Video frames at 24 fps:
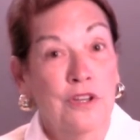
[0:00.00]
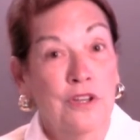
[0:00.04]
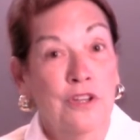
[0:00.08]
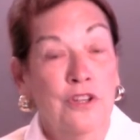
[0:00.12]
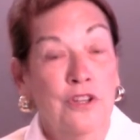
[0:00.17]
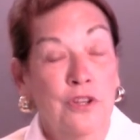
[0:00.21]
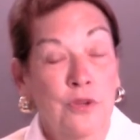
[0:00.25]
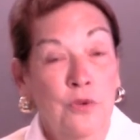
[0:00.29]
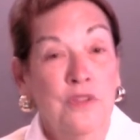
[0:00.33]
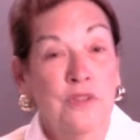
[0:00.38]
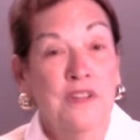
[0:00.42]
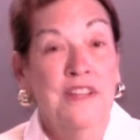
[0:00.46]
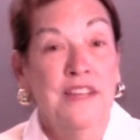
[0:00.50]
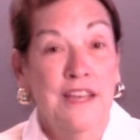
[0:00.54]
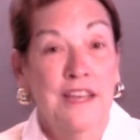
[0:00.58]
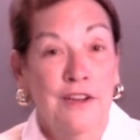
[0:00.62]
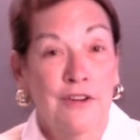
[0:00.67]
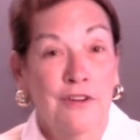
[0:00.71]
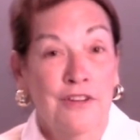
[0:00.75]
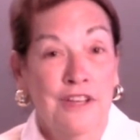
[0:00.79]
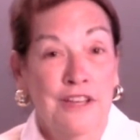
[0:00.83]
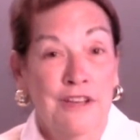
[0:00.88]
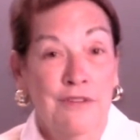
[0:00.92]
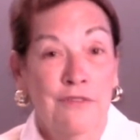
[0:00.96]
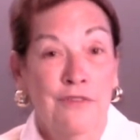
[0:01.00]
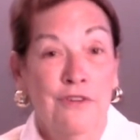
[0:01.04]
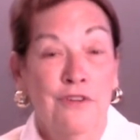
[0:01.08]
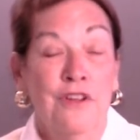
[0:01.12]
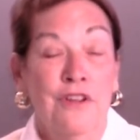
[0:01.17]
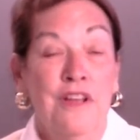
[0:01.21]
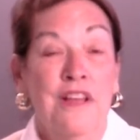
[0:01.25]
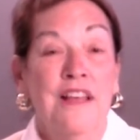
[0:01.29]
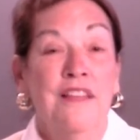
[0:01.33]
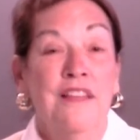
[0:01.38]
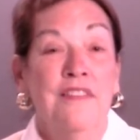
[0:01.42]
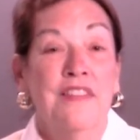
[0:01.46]
You, the caregiver,
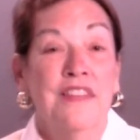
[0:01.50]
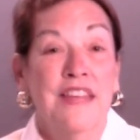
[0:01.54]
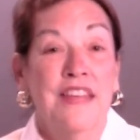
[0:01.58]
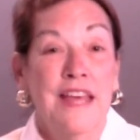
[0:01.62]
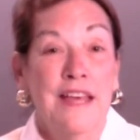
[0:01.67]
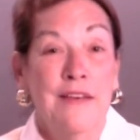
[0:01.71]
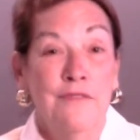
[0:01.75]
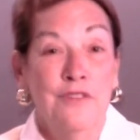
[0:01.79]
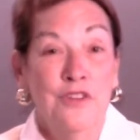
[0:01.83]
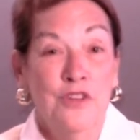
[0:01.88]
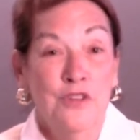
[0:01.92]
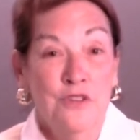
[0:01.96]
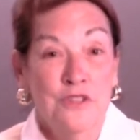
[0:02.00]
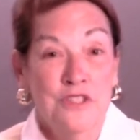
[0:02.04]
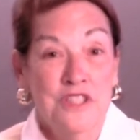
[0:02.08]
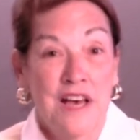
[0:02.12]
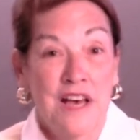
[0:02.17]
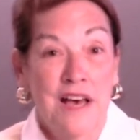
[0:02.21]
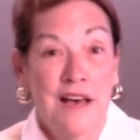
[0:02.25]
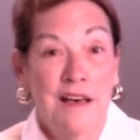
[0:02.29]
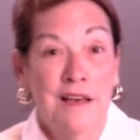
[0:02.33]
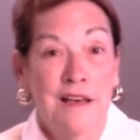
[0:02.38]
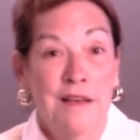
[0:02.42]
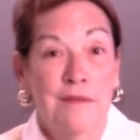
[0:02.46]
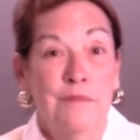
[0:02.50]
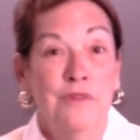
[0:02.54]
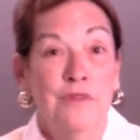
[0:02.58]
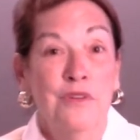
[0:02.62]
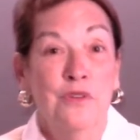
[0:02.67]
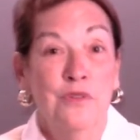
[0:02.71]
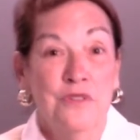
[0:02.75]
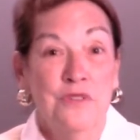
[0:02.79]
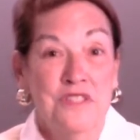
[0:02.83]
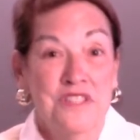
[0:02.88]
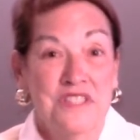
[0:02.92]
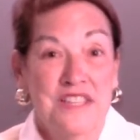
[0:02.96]
that gave your time,
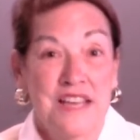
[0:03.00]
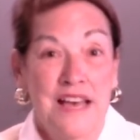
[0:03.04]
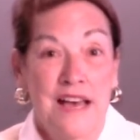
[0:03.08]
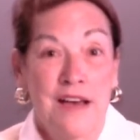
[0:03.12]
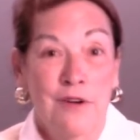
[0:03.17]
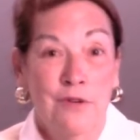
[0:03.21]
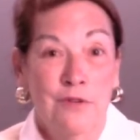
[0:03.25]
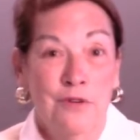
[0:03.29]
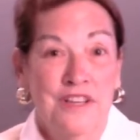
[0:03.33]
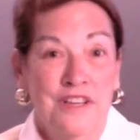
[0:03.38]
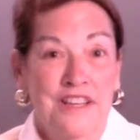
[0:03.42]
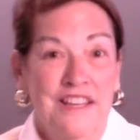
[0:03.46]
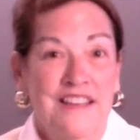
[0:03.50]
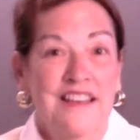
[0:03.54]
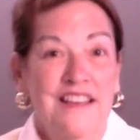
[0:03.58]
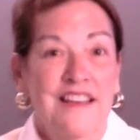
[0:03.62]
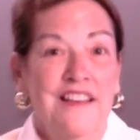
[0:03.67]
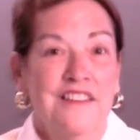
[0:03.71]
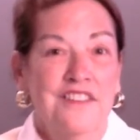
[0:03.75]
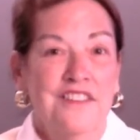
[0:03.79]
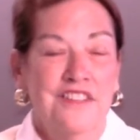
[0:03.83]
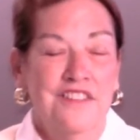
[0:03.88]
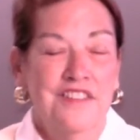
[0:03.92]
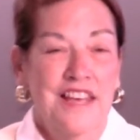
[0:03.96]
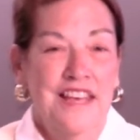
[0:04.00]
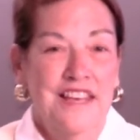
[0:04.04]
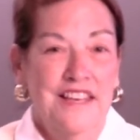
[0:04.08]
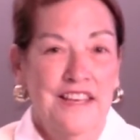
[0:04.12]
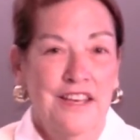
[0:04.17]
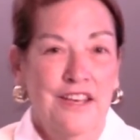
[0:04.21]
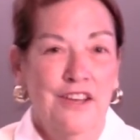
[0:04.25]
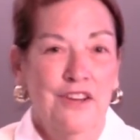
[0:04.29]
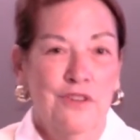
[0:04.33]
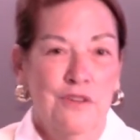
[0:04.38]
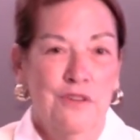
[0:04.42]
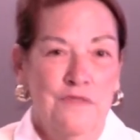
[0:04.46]
your salary to take
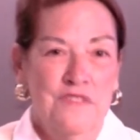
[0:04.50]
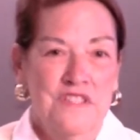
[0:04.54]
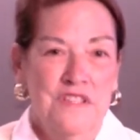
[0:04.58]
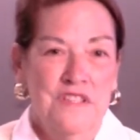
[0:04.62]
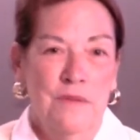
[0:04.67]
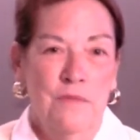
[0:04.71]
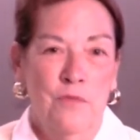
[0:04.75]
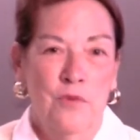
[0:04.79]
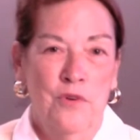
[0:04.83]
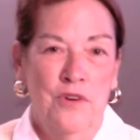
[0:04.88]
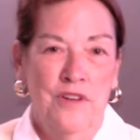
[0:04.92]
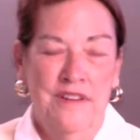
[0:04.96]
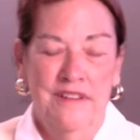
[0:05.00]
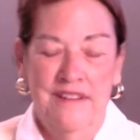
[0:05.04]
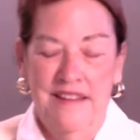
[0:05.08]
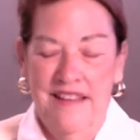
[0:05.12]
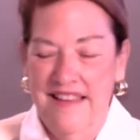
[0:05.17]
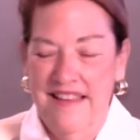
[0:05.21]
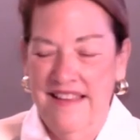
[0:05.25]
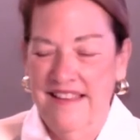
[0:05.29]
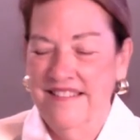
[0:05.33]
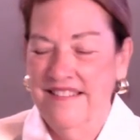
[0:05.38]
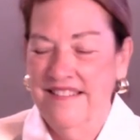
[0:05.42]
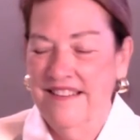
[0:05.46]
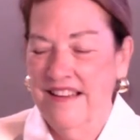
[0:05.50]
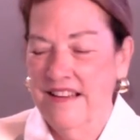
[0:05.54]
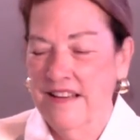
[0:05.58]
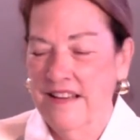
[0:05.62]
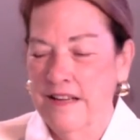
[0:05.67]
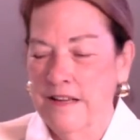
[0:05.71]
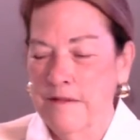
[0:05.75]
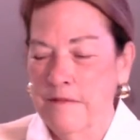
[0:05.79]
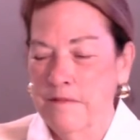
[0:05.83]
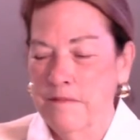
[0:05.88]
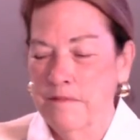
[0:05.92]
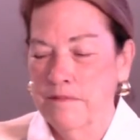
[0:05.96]
care of someone. And
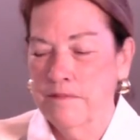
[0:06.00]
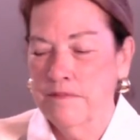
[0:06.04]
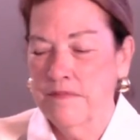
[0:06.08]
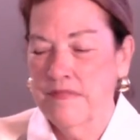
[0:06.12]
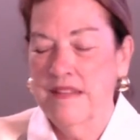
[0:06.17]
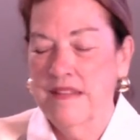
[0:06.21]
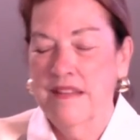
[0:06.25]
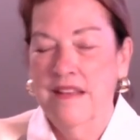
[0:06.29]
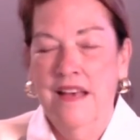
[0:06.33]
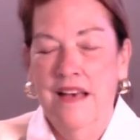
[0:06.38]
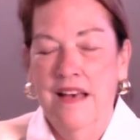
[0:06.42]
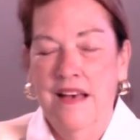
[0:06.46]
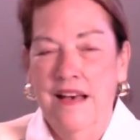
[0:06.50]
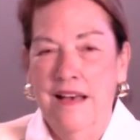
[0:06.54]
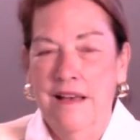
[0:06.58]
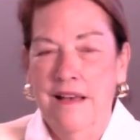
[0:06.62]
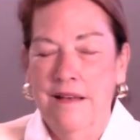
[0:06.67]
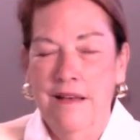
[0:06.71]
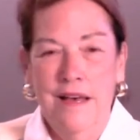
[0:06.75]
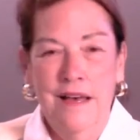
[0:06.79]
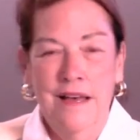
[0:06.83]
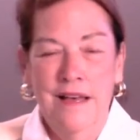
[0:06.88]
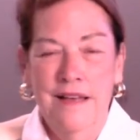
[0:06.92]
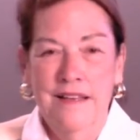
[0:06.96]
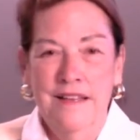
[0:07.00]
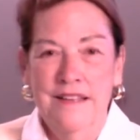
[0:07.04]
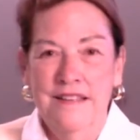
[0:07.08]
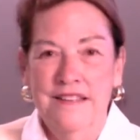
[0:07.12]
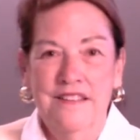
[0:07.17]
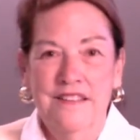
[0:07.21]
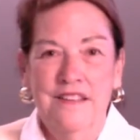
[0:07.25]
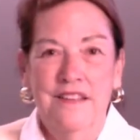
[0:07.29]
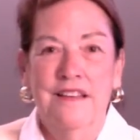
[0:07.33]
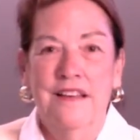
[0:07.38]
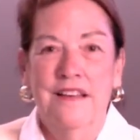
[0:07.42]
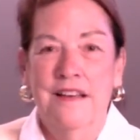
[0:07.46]

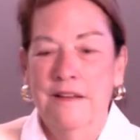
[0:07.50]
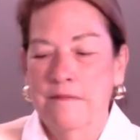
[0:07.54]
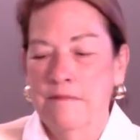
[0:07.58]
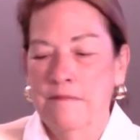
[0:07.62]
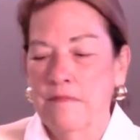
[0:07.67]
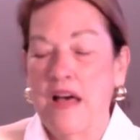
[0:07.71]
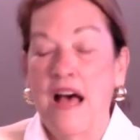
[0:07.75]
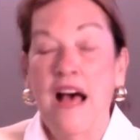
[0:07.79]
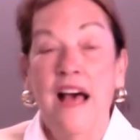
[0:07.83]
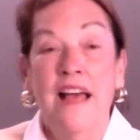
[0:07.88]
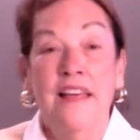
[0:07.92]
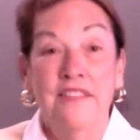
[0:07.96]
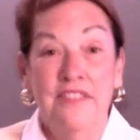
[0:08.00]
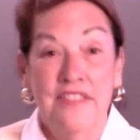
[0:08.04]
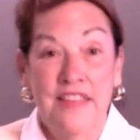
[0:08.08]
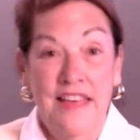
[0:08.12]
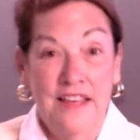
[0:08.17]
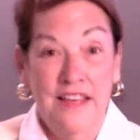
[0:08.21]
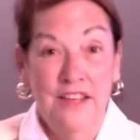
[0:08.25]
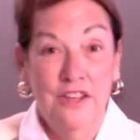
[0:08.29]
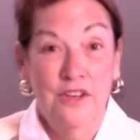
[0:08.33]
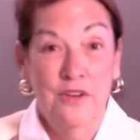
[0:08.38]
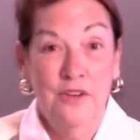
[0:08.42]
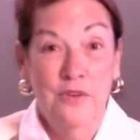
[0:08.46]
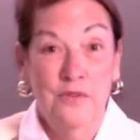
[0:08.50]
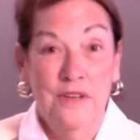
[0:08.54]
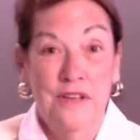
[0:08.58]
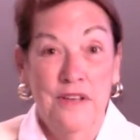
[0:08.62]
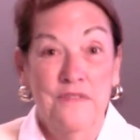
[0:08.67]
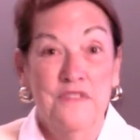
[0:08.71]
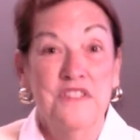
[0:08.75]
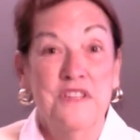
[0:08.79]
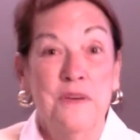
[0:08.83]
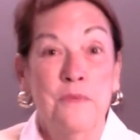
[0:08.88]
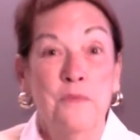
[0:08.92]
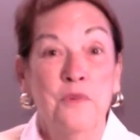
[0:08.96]
I thank you.
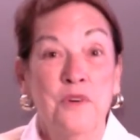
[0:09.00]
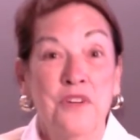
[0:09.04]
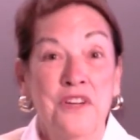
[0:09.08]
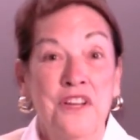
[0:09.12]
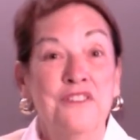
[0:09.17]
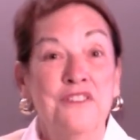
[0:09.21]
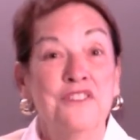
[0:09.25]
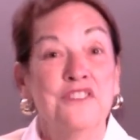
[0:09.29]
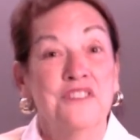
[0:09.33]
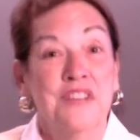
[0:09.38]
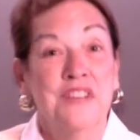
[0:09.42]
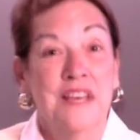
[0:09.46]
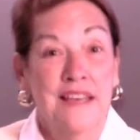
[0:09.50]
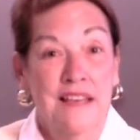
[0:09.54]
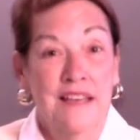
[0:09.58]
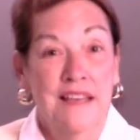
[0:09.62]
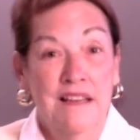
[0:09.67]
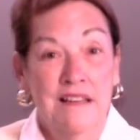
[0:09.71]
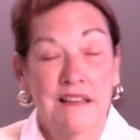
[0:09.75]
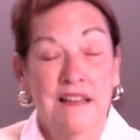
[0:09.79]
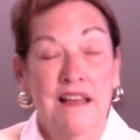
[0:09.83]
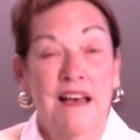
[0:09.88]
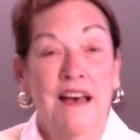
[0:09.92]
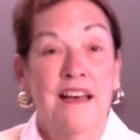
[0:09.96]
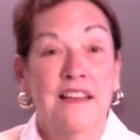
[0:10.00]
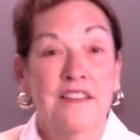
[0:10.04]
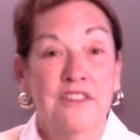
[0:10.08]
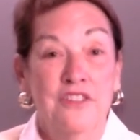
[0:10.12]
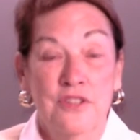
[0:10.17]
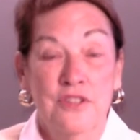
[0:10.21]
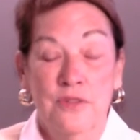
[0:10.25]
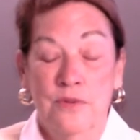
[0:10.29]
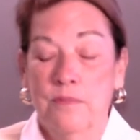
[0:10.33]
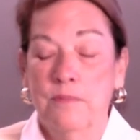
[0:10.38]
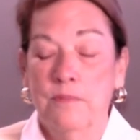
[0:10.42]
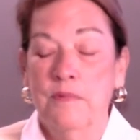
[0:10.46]
If someone else can't, I
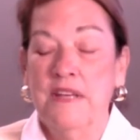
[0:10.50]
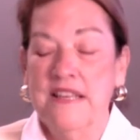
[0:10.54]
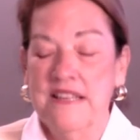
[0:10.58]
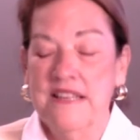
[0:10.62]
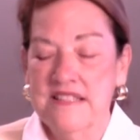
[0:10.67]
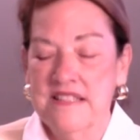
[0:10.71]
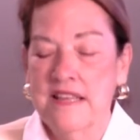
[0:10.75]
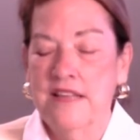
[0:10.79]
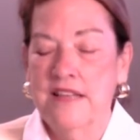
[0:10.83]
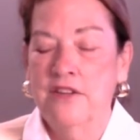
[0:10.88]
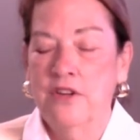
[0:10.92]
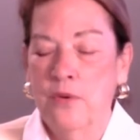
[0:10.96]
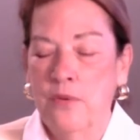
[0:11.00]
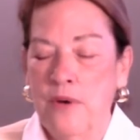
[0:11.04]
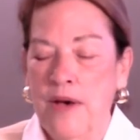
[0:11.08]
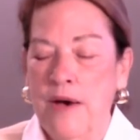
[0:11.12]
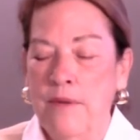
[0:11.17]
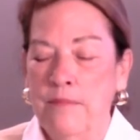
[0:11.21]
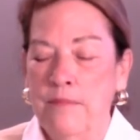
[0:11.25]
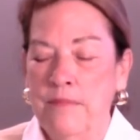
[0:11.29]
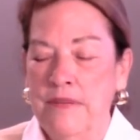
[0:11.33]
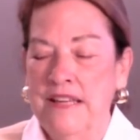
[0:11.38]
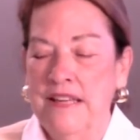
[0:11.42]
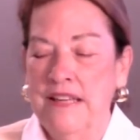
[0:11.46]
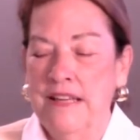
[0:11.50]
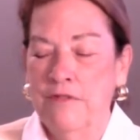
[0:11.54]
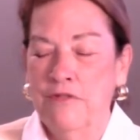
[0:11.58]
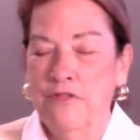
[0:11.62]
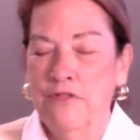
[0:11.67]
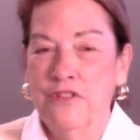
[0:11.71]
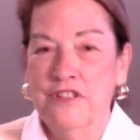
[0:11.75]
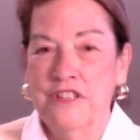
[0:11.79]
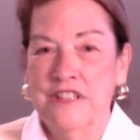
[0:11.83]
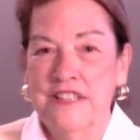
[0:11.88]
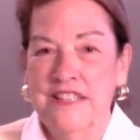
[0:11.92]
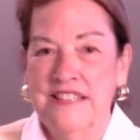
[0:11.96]
do, because I know how
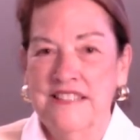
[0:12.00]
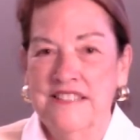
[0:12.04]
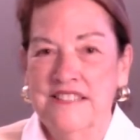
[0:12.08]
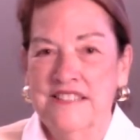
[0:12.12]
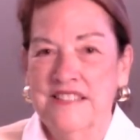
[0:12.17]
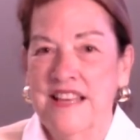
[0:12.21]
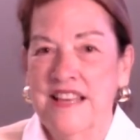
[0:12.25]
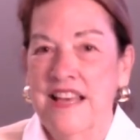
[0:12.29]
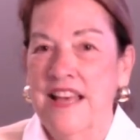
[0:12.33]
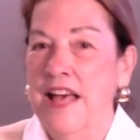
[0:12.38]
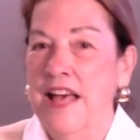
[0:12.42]
meaningful it is.